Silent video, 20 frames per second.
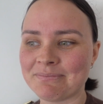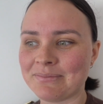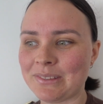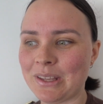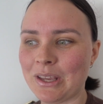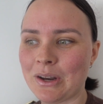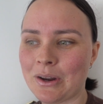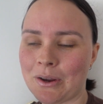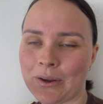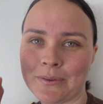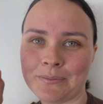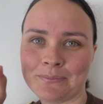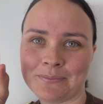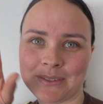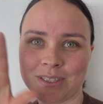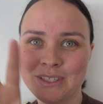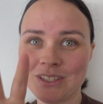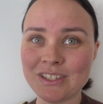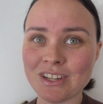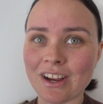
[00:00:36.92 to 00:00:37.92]
you know,
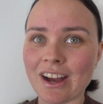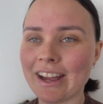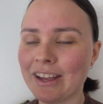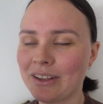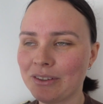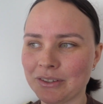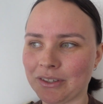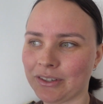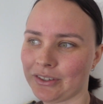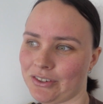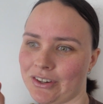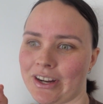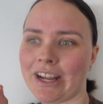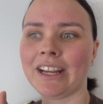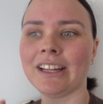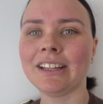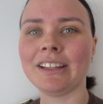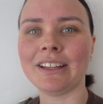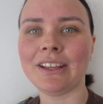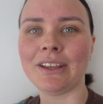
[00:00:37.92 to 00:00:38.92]
styled
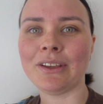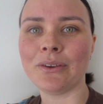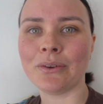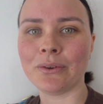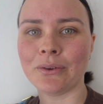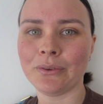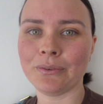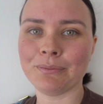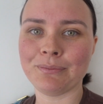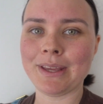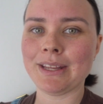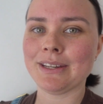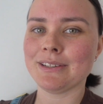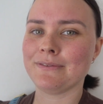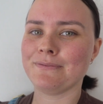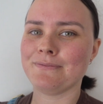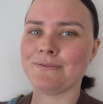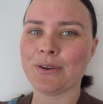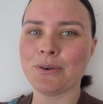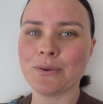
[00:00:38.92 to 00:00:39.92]
correctly or me to
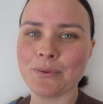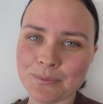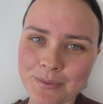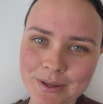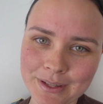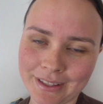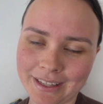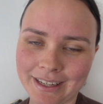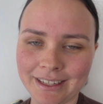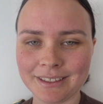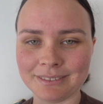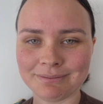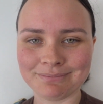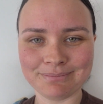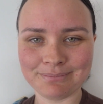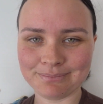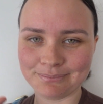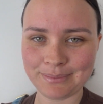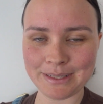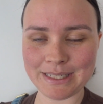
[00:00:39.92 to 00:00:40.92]
film in like
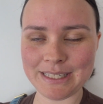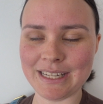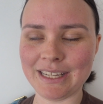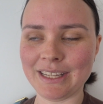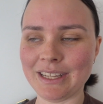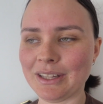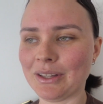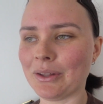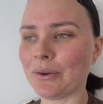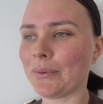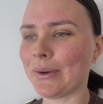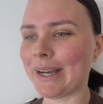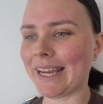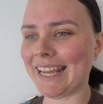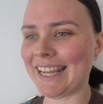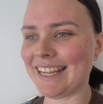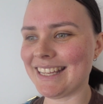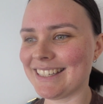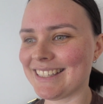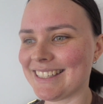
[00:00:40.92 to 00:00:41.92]
particular
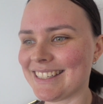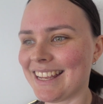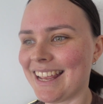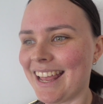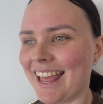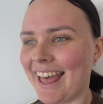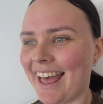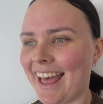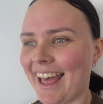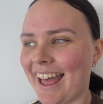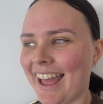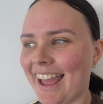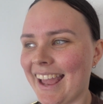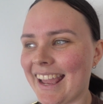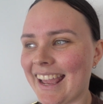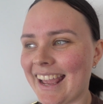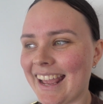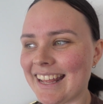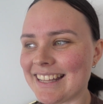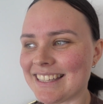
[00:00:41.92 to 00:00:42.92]
ways.
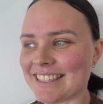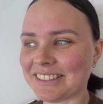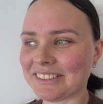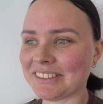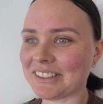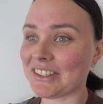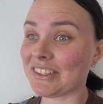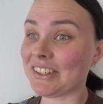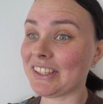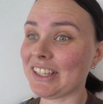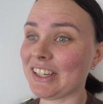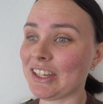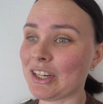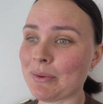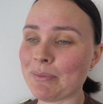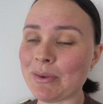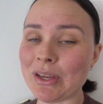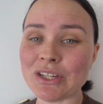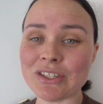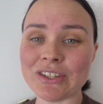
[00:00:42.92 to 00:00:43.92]
It's literally
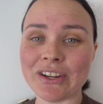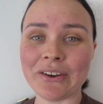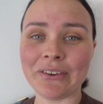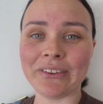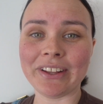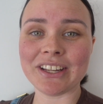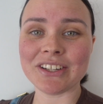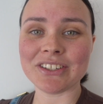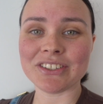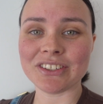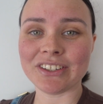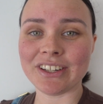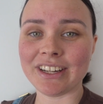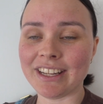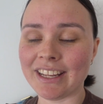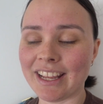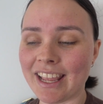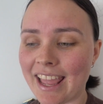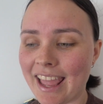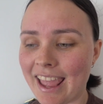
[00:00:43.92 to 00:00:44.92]
gonna be a journal
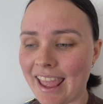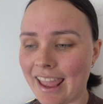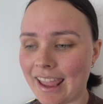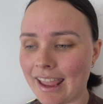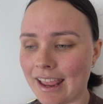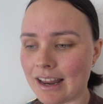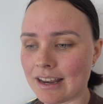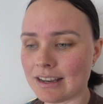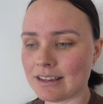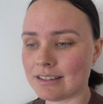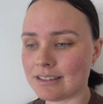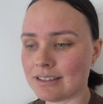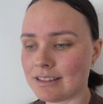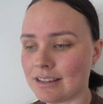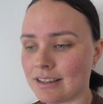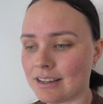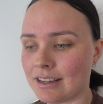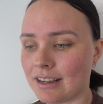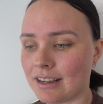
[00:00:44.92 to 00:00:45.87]
entry, and